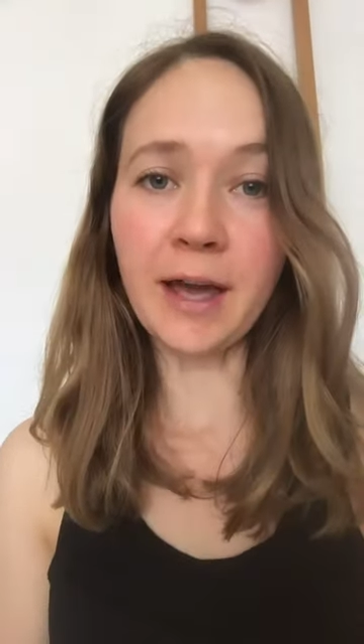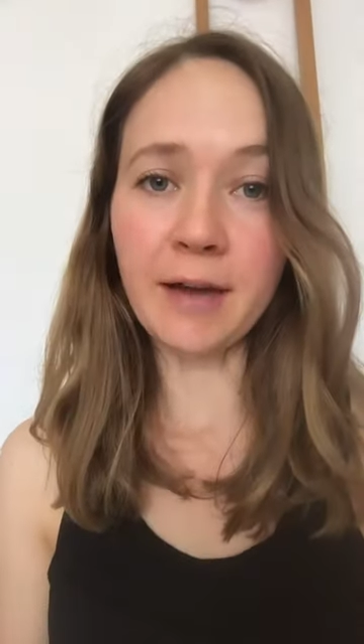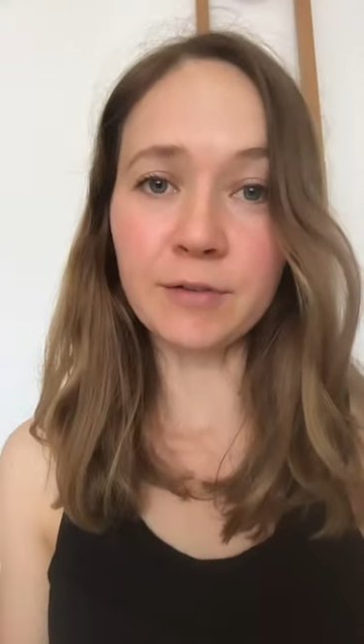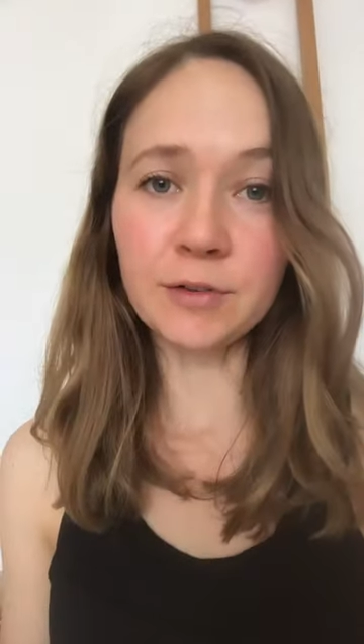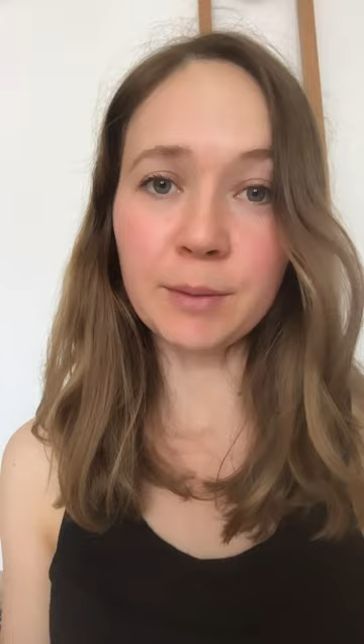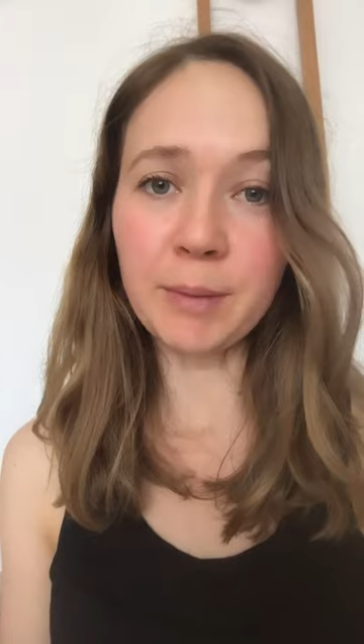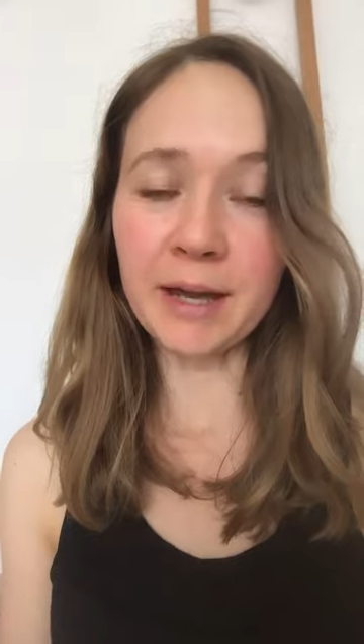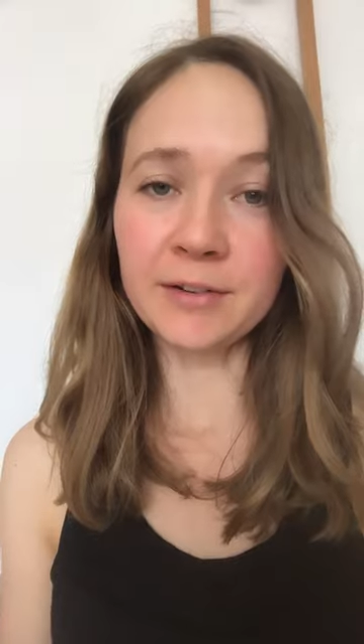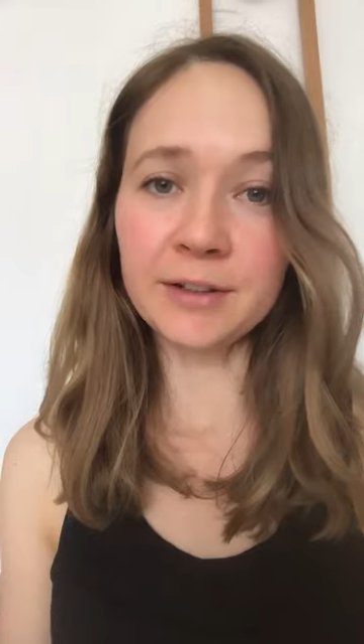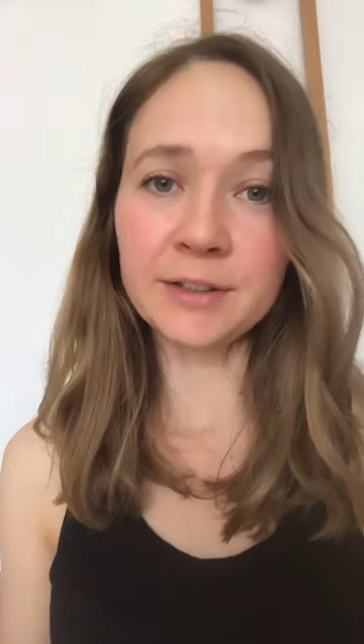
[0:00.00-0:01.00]
every
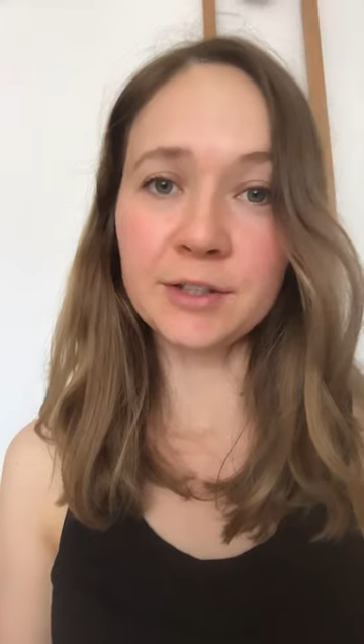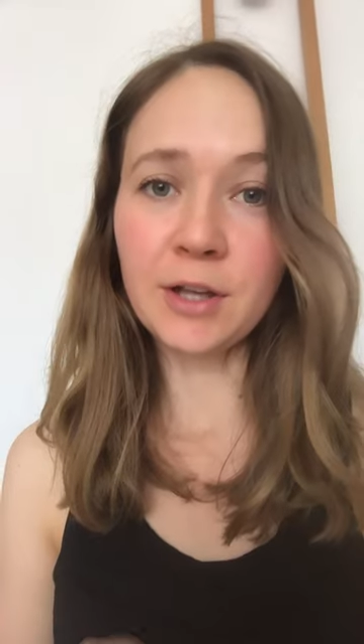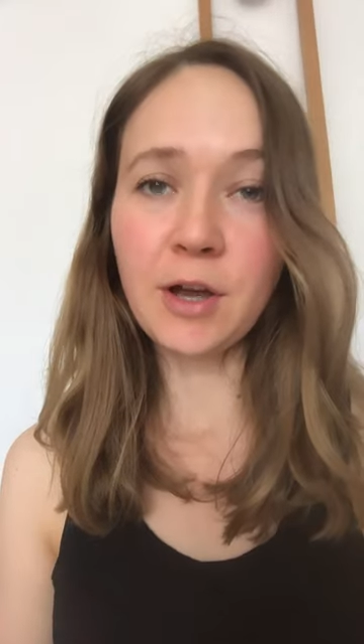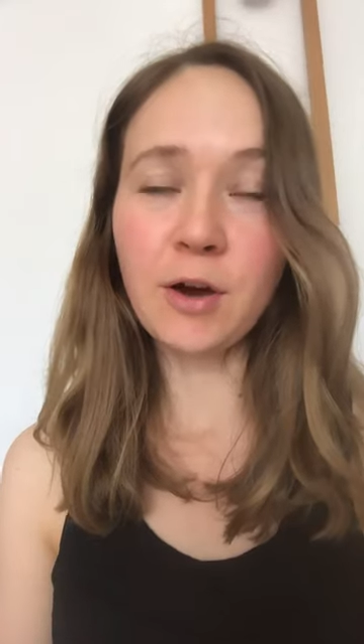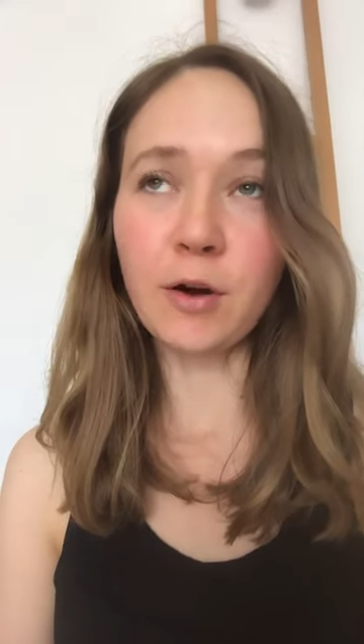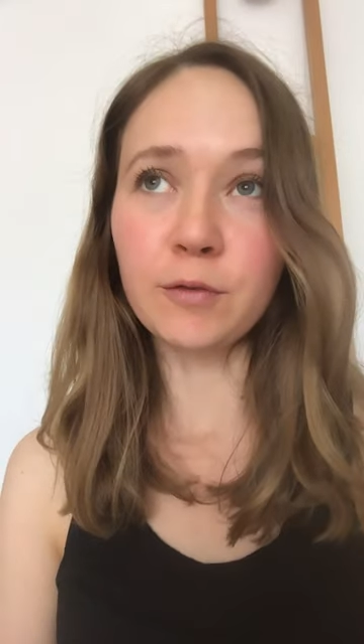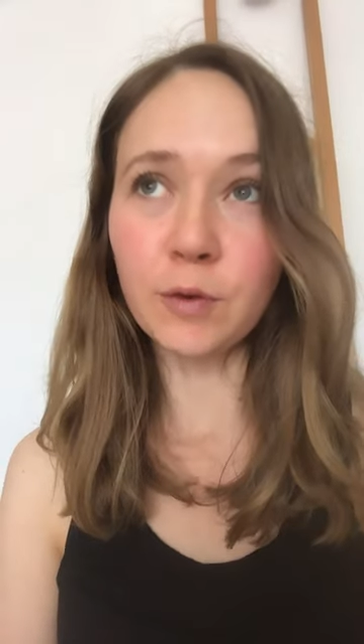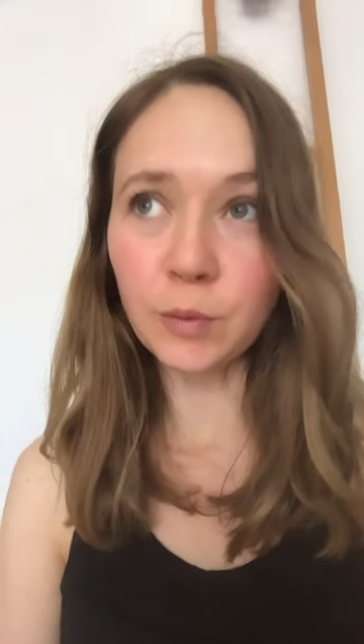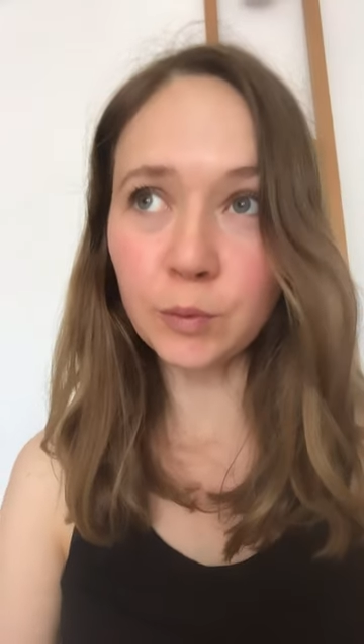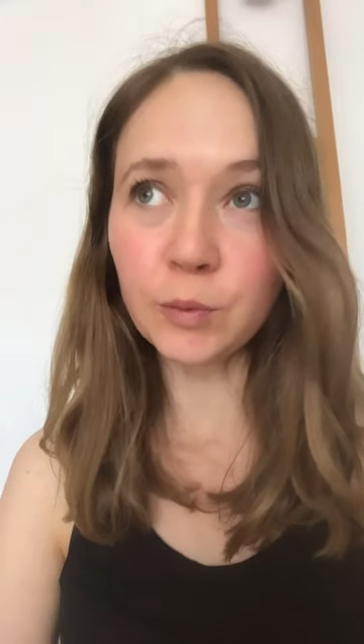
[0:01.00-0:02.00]
parent of
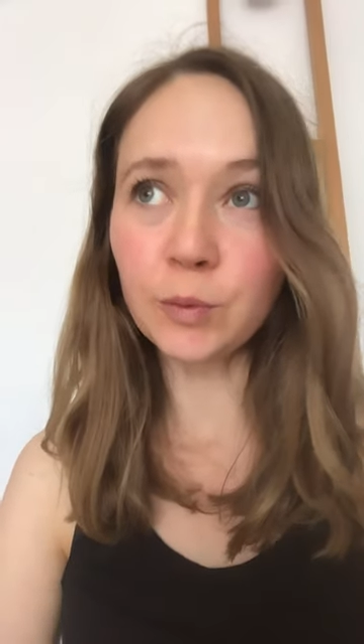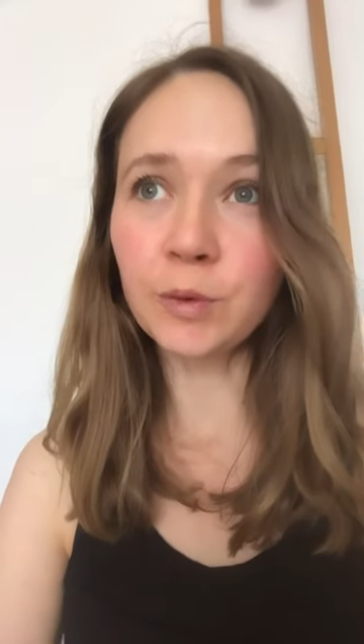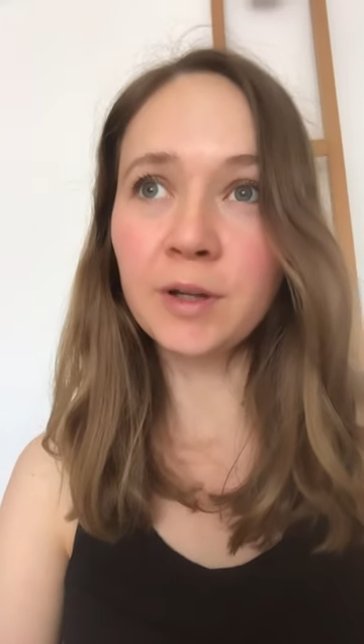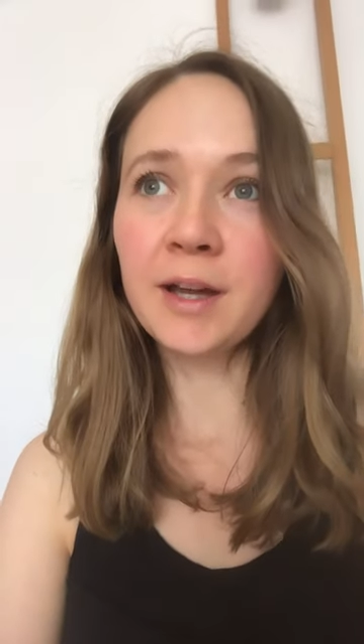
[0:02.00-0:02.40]
all,